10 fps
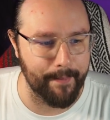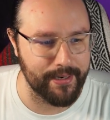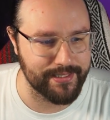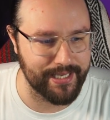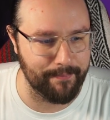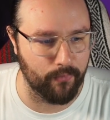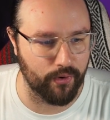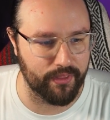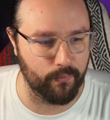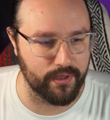going to say
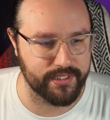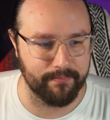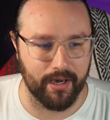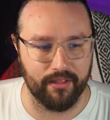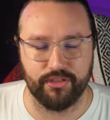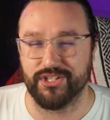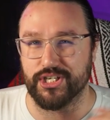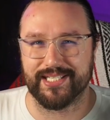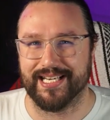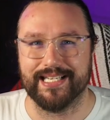more than once a month
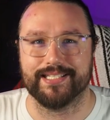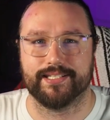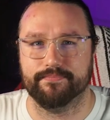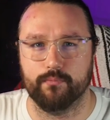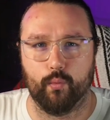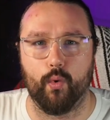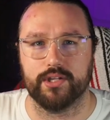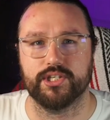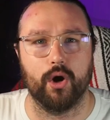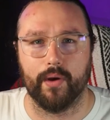just because
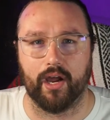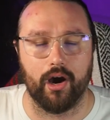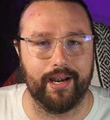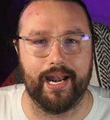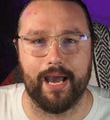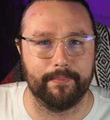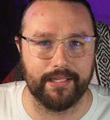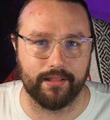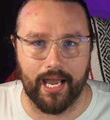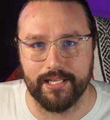what's going on and how many
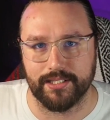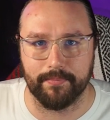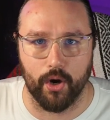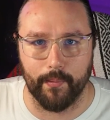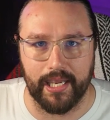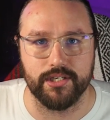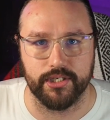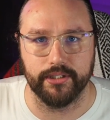lines I'm going into.